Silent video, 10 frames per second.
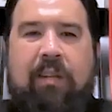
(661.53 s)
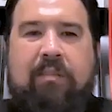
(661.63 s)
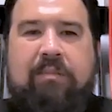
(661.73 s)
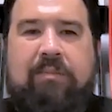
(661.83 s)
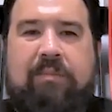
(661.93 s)

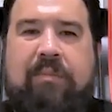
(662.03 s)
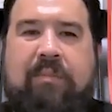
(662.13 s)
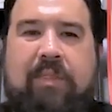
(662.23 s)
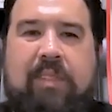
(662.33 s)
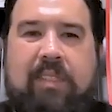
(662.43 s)

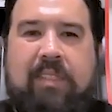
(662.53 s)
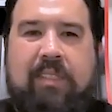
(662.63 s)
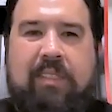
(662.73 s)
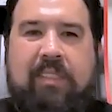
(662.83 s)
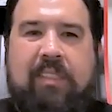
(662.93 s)

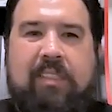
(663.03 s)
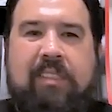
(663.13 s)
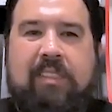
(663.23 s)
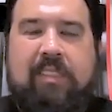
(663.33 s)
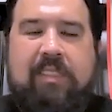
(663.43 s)

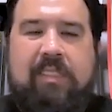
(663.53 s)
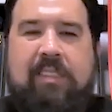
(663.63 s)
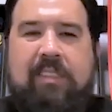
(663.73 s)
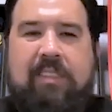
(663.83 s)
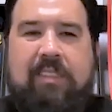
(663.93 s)

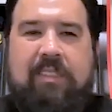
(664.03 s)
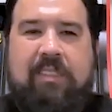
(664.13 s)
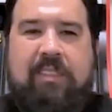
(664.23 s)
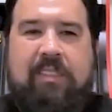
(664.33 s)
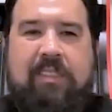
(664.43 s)

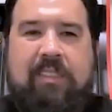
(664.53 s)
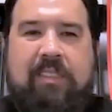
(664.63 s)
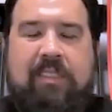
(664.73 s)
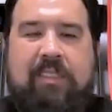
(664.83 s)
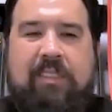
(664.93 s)

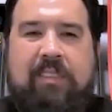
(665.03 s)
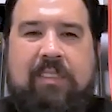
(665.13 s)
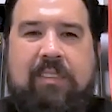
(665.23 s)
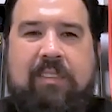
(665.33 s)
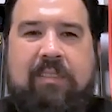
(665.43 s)

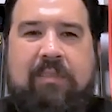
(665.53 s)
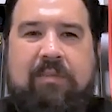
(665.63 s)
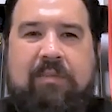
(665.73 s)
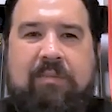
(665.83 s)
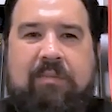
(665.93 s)

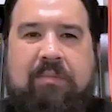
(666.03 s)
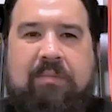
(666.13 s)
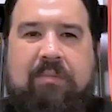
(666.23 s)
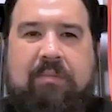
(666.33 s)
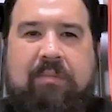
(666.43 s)

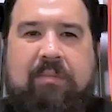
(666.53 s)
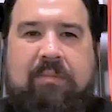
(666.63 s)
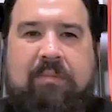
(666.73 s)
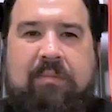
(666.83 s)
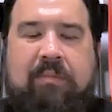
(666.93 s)

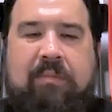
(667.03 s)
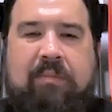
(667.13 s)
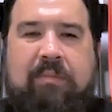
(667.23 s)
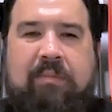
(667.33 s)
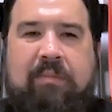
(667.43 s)

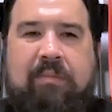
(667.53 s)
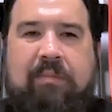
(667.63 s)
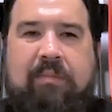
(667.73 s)
[no speech]